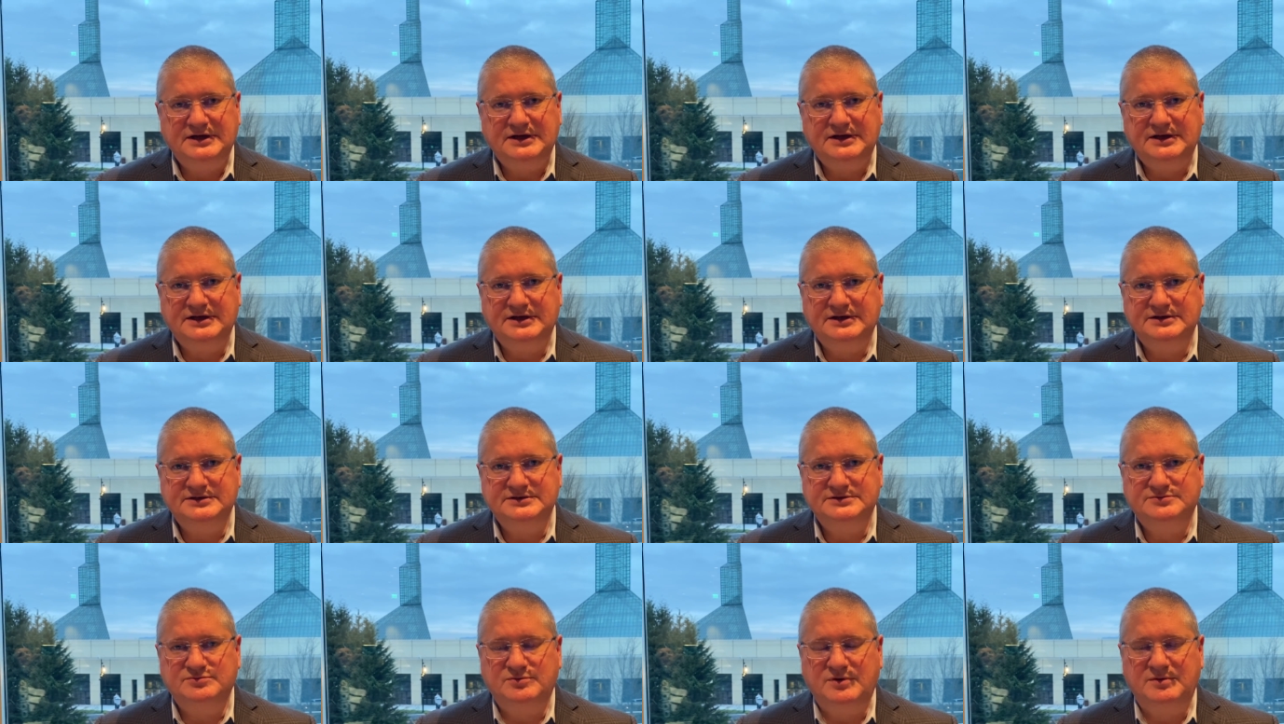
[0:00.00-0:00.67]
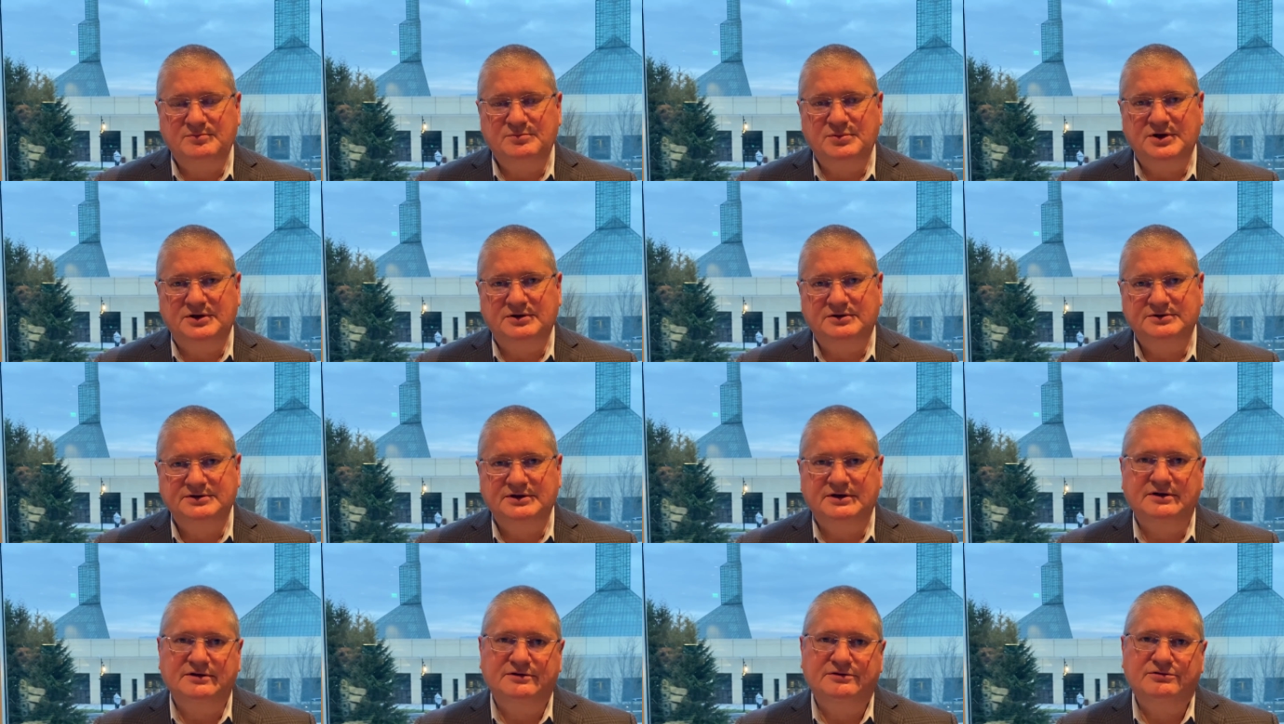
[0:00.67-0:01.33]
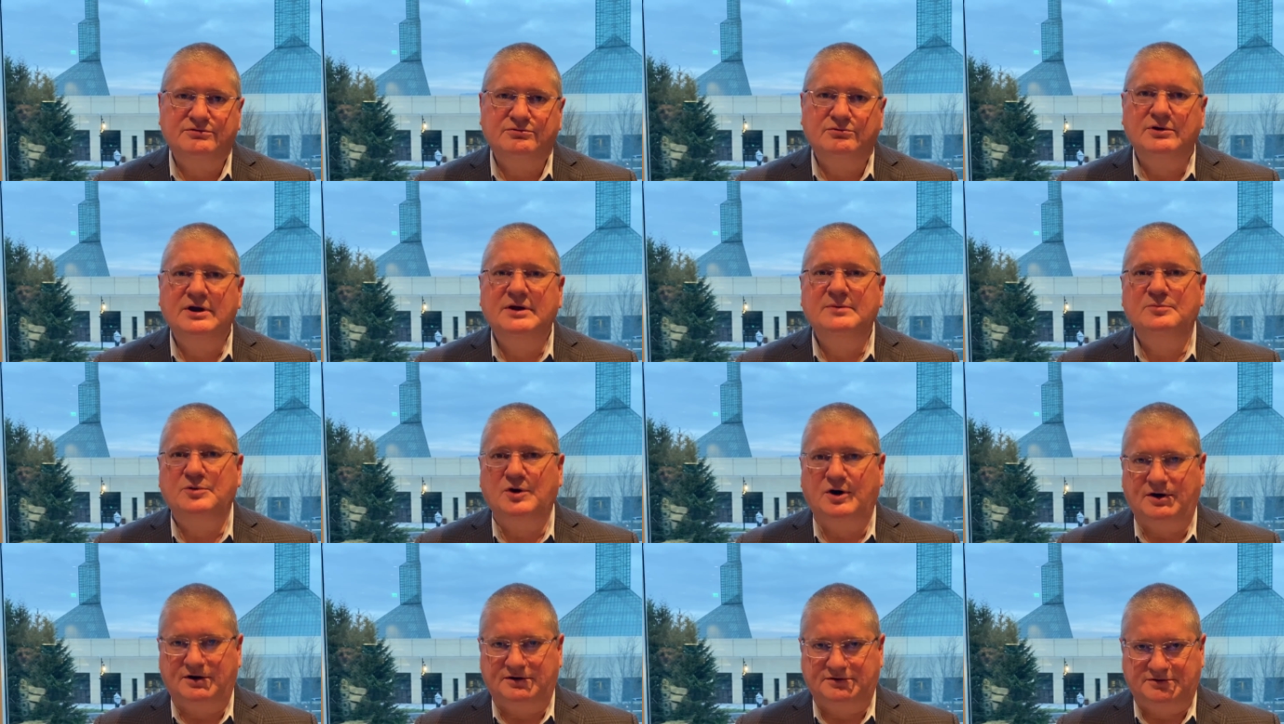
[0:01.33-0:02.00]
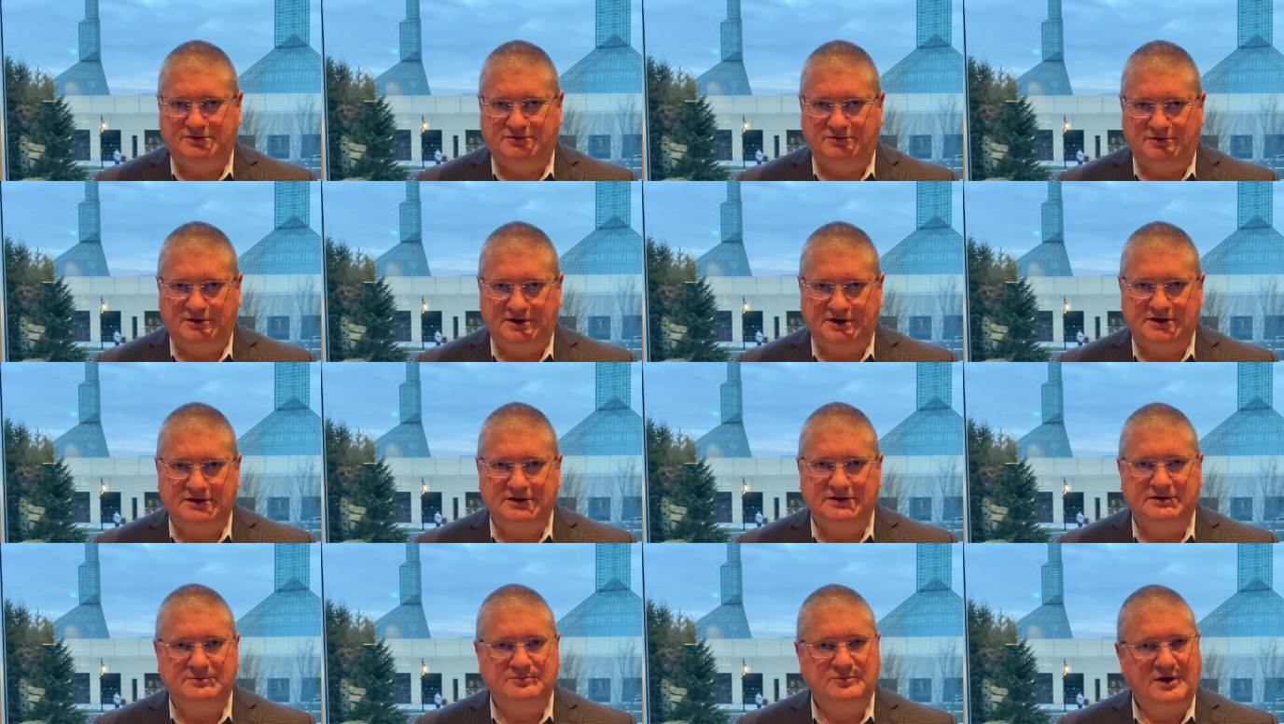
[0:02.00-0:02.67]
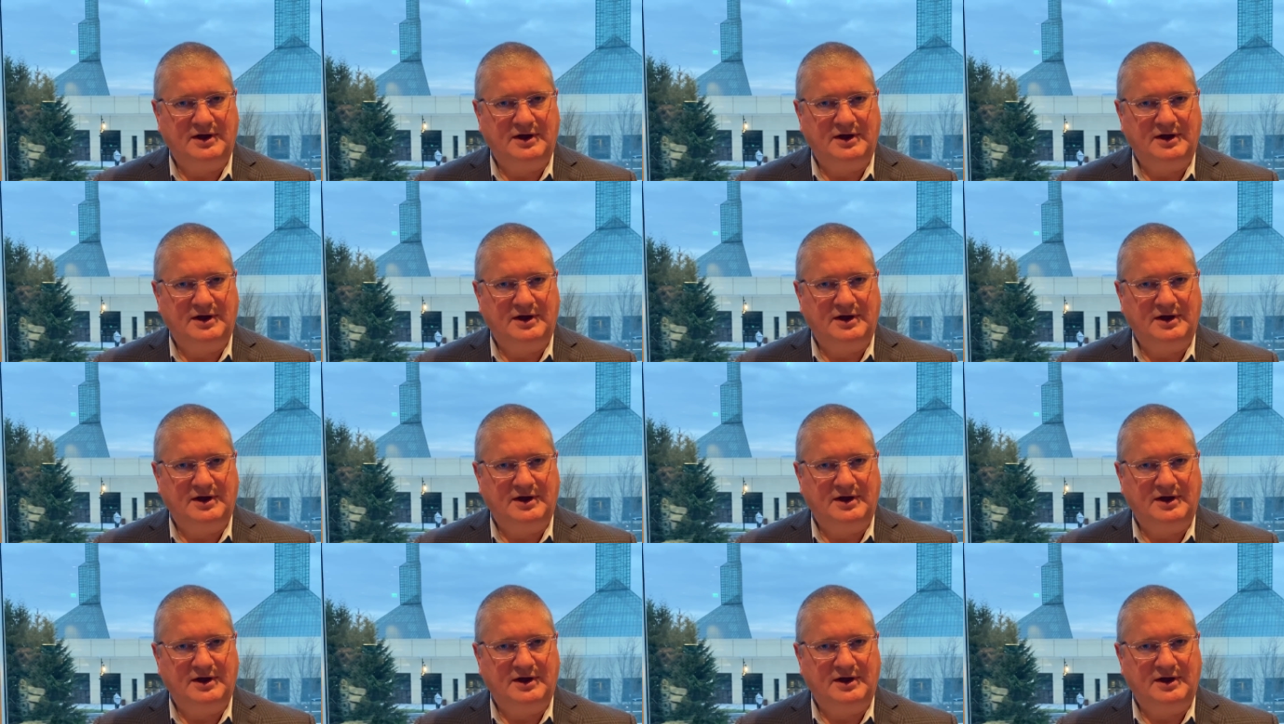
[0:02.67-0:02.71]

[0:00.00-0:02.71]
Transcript: is we build a 3-part curriculum.